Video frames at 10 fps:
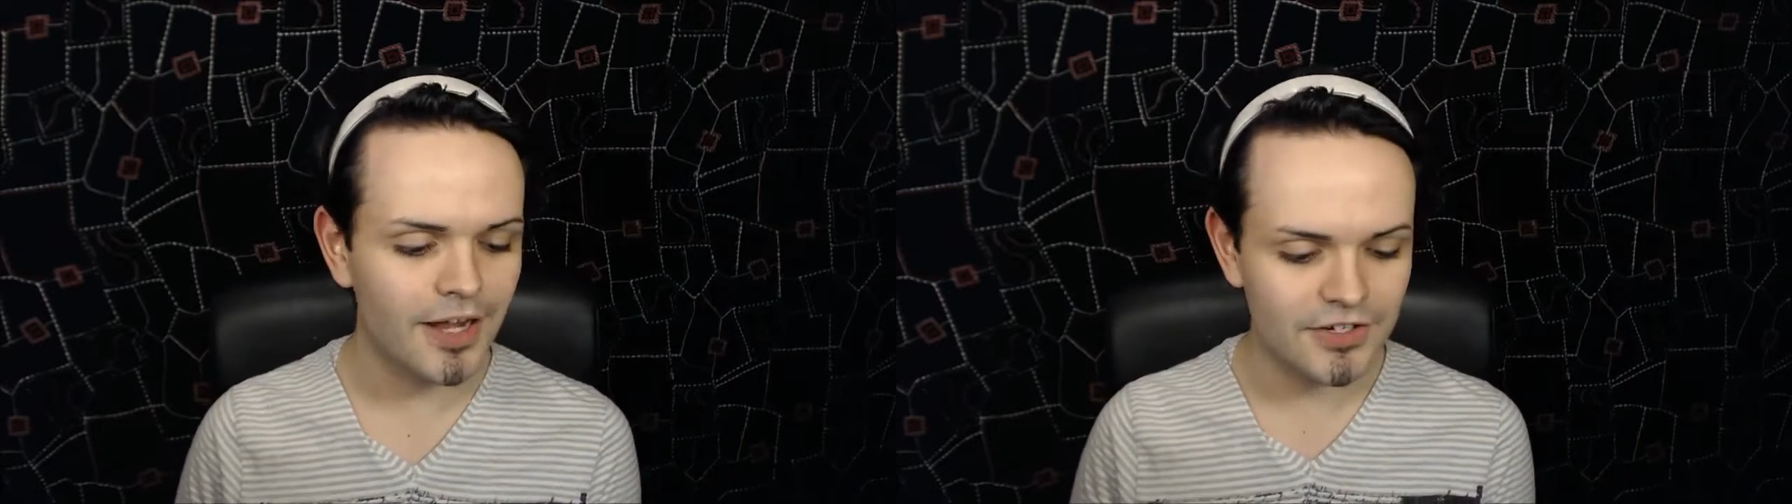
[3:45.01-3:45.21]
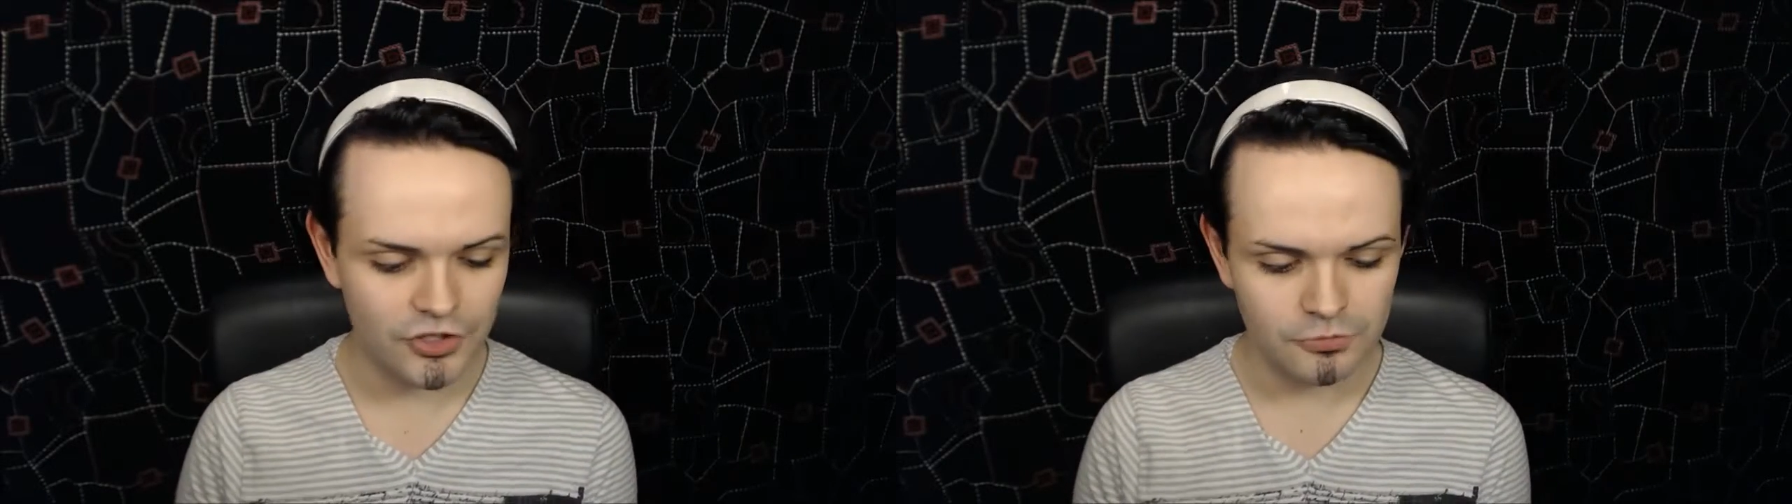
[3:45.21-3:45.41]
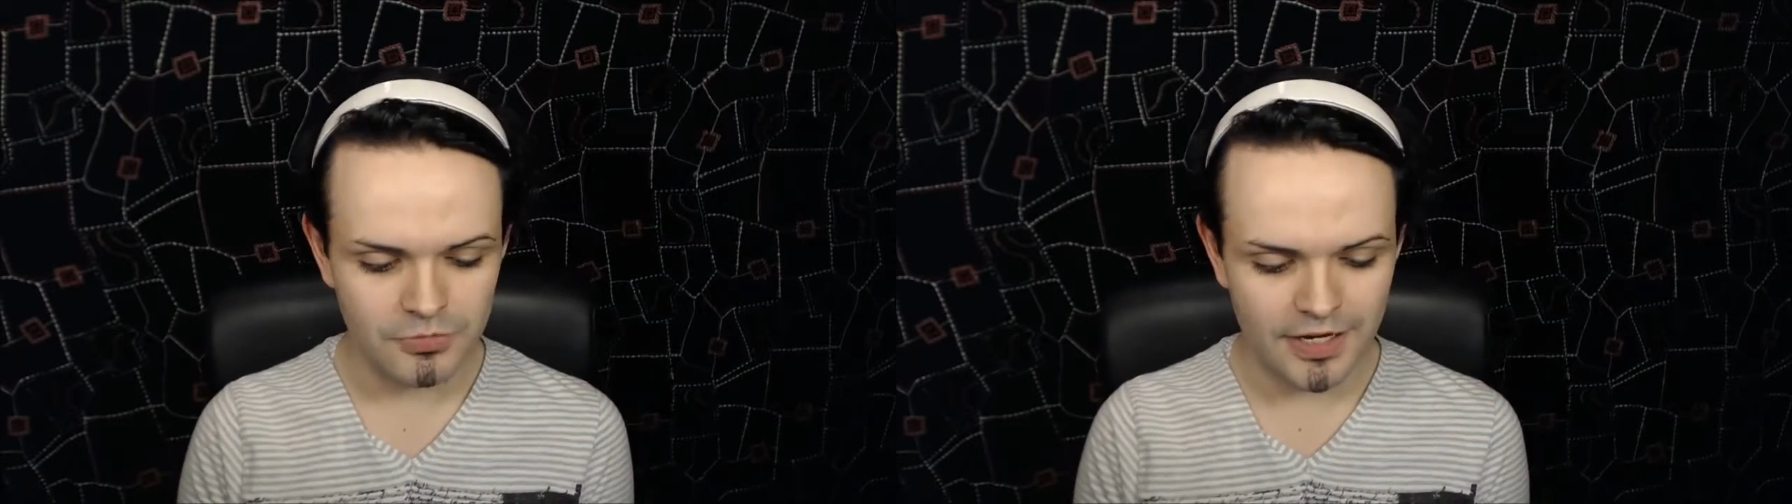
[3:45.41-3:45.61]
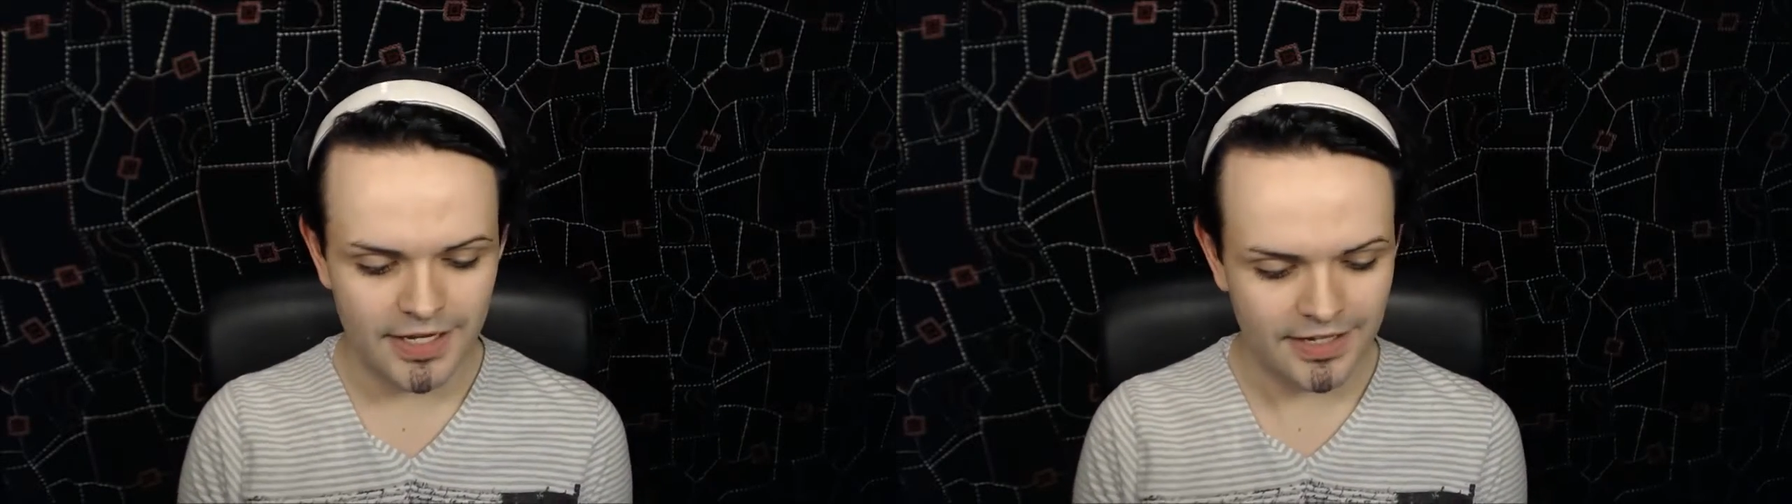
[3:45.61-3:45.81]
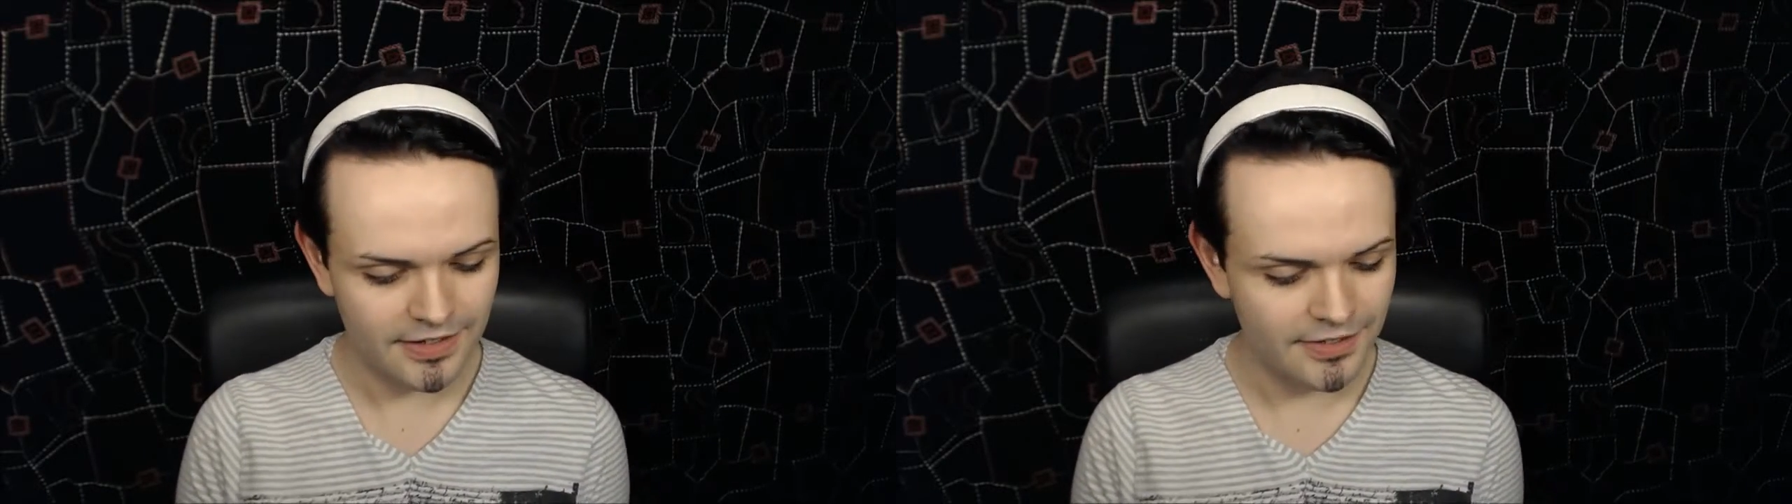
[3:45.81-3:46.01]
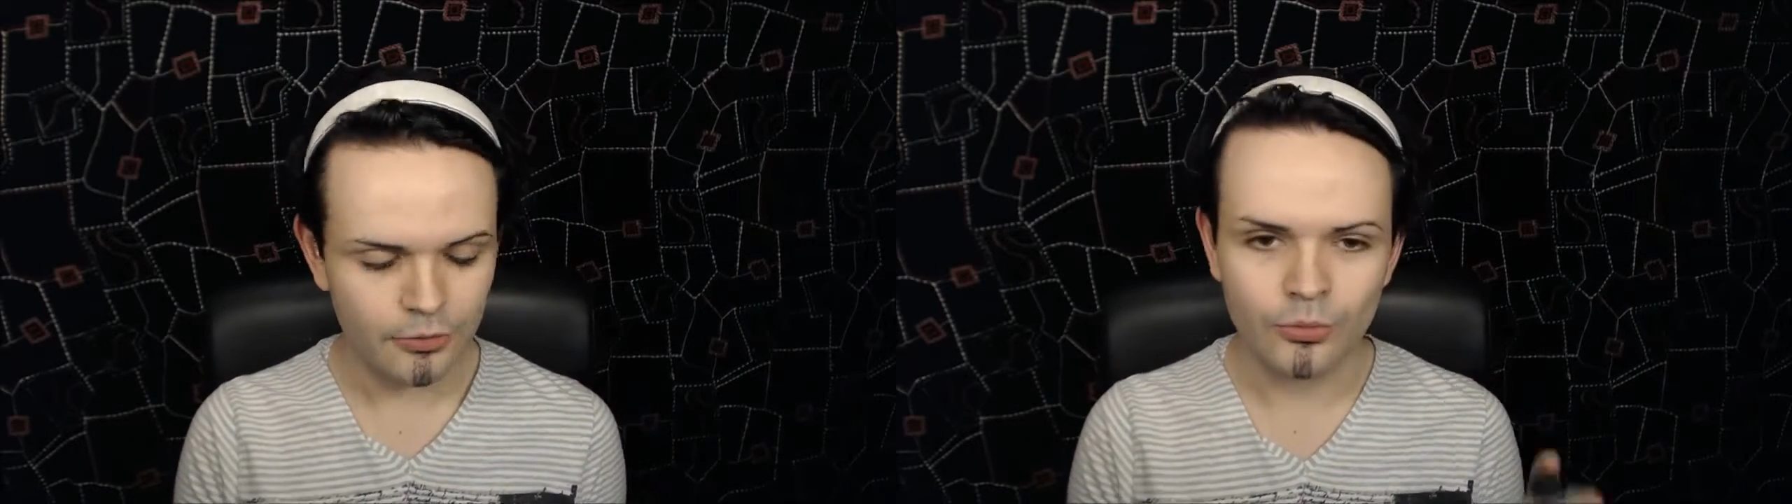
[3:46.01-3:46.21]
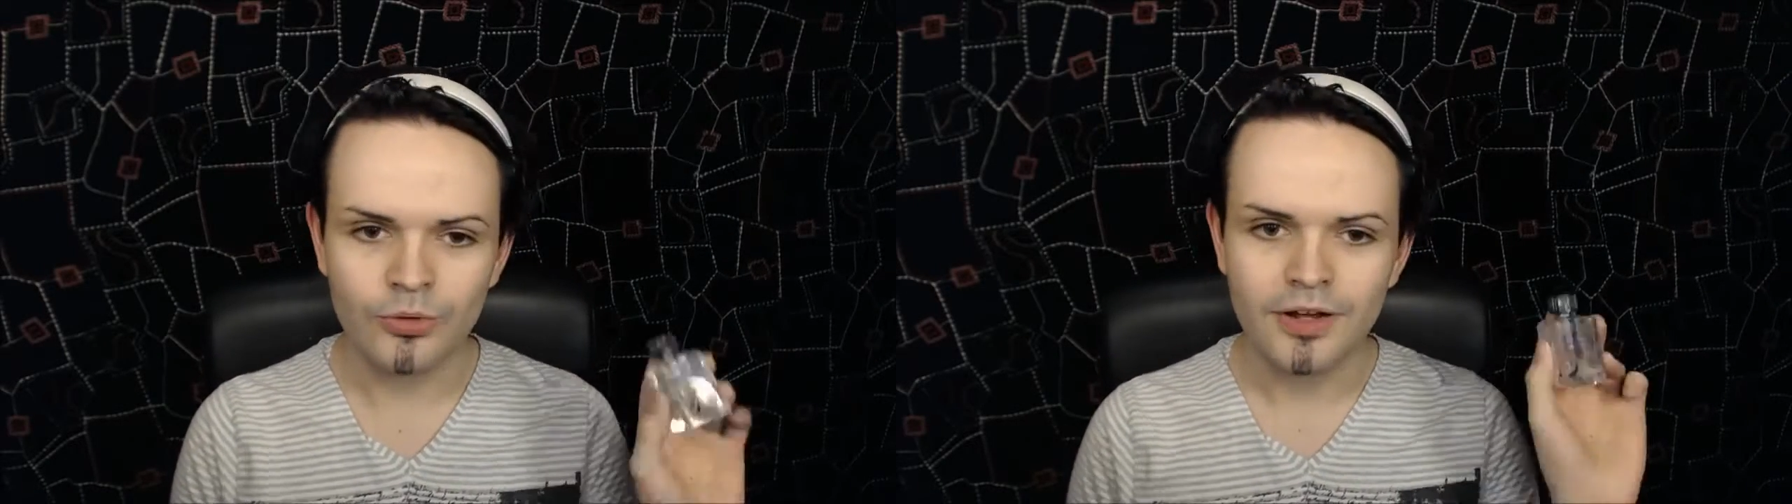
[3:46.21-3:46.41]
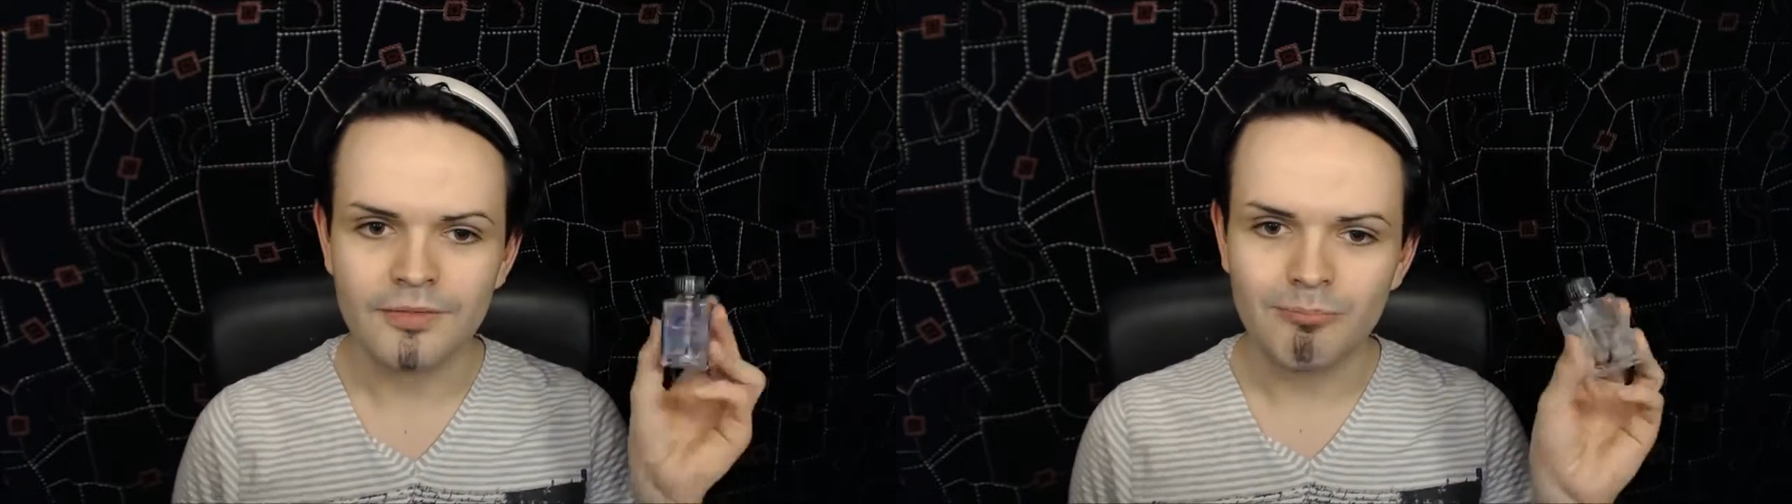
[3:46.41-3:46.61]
I can do my little